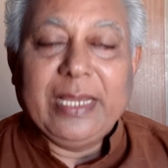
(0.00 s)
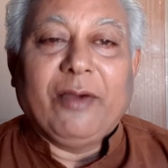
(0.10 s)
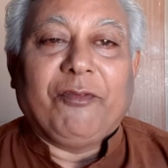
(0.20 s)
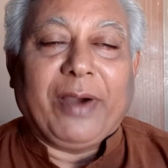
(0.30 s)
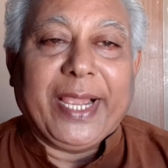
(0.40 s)

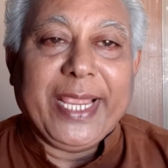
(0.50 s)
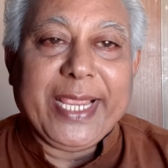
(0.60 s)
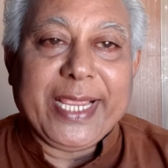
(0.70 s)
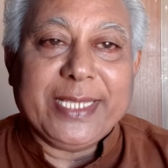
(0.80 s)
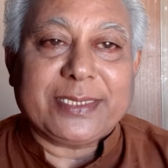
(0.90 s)
Phi
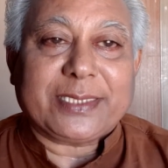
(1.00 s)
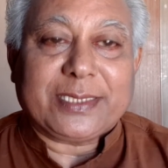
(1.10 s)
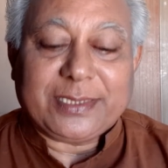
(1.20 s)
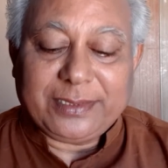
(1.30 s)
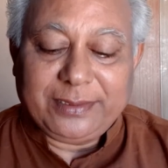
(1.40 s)

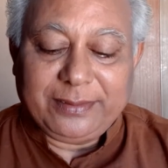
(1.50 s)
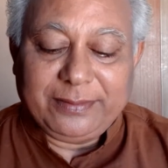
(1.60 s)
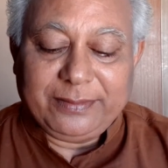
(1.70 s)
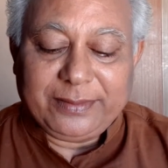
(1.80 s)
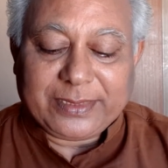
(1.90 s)
is
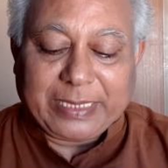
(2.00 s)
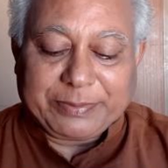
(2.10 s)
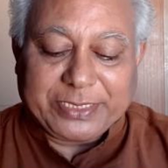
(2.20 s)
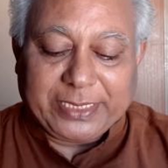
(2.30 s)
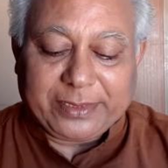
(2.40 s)

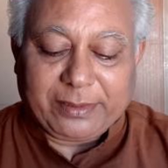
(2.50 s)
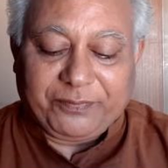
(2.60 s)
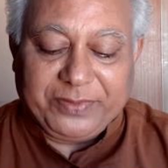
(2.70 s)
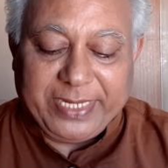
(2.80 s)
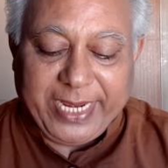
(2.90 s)
subset of
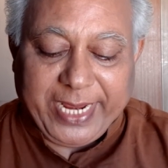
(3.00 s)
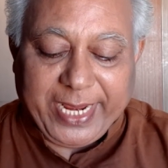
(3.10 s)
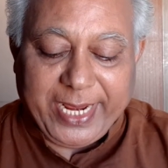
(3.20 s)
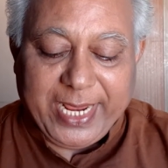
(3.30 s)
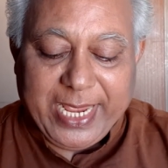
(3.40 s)

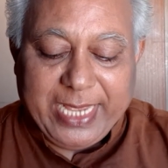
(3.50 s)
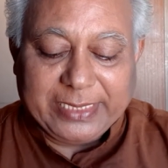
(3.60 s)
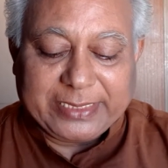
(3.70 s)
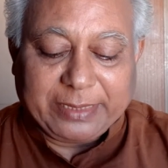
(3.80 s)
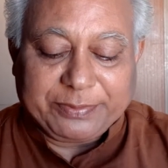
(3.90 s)
E,
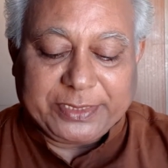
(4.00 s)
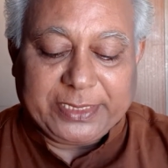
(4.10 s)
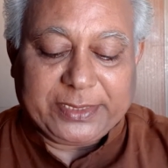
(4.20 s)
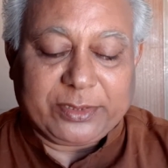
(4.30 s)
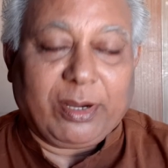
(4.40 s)

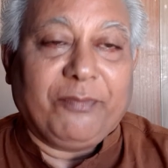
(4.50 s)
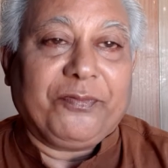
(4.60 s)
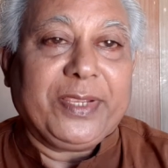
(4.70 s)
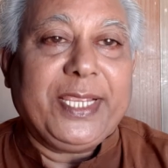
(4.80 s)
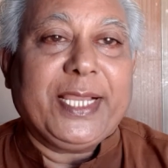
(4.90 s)
subset of
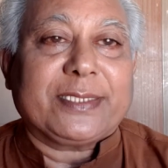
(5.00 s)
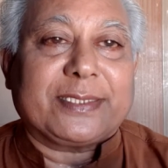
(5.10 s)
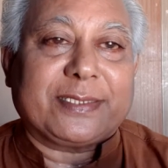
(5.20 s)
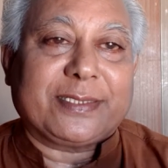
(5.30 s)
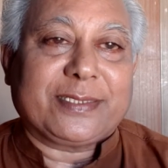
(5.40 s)

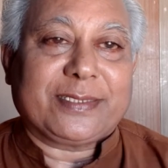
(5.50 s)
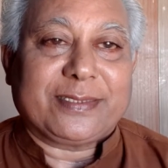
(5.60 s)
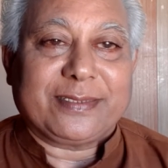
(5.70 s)
S.